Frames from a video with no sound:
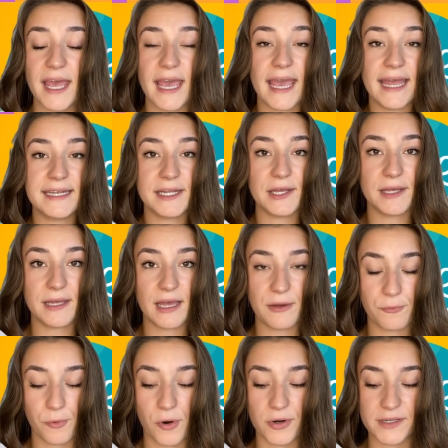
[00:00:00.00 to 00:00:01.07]
and
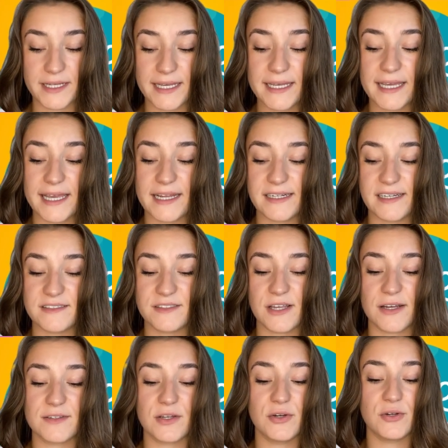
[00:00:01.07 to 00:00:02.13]
warning, it is
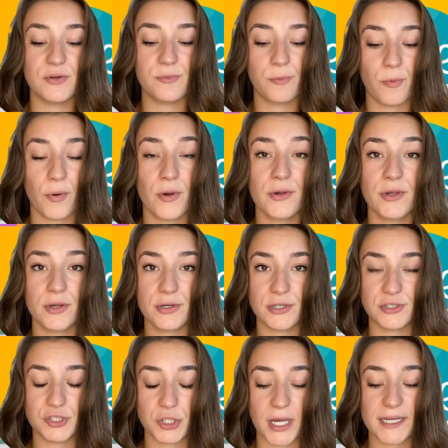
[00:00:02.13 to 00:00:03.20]
not a work
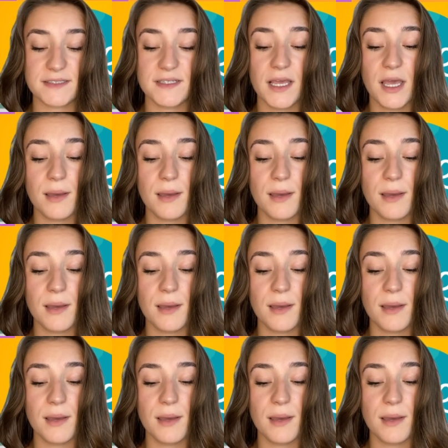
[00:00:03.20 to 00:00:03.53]
contract,